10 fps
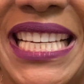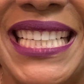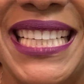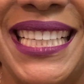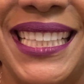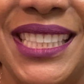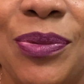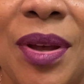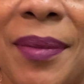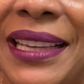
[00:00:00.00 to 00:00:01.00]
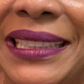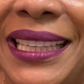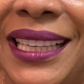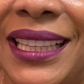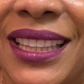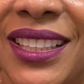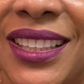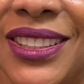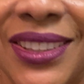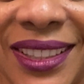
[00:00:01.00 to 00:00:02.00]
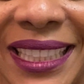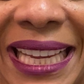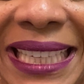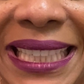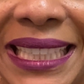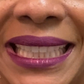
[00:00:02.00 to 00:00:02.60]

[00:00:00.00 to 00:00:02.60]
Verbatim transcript: is what my teeth look like.